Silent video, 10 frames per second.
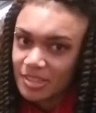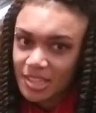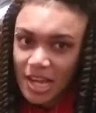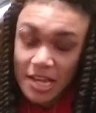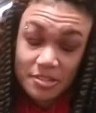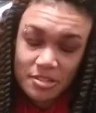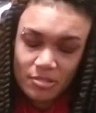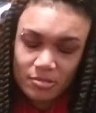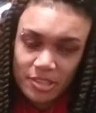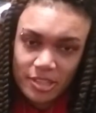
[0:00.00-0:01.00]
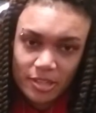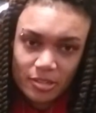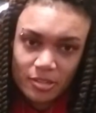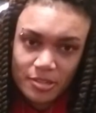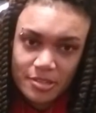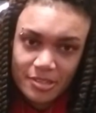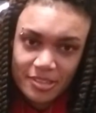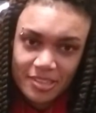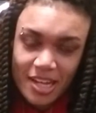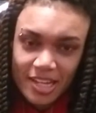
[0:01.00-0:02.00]
I don't care, honestly.
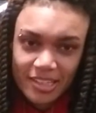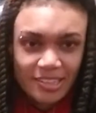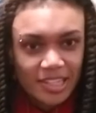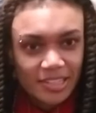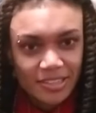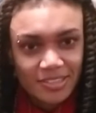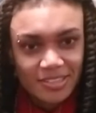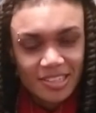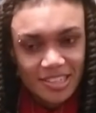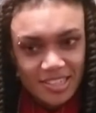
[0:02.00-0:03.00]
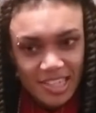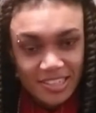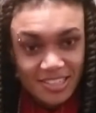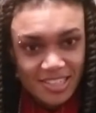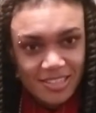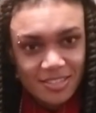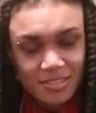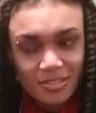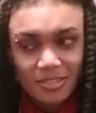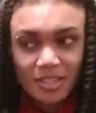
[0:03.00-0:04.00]
I like it. It's
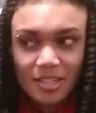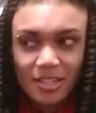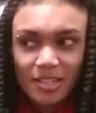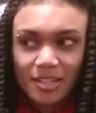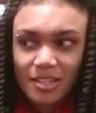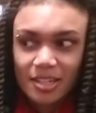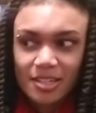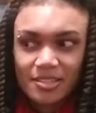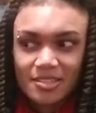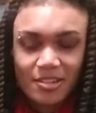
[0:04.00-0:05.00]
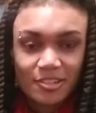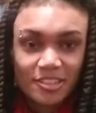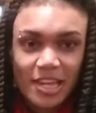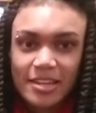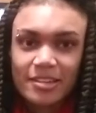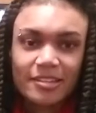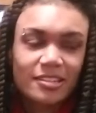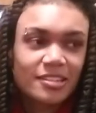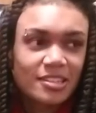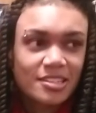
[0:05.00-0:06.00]
antique, it's archaic,
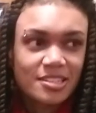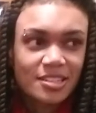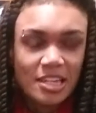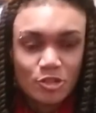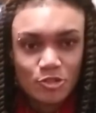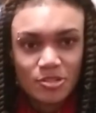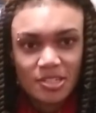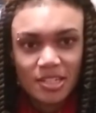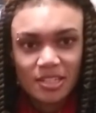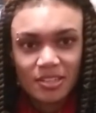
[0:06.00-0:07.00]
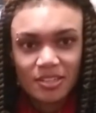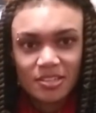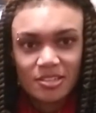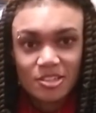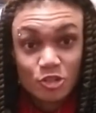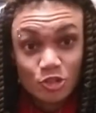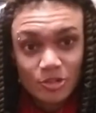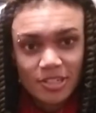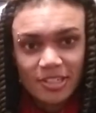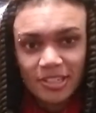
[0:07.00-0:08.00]
it's interesting, it's
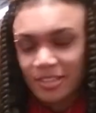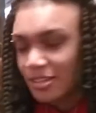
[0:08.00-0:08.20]
intriguing.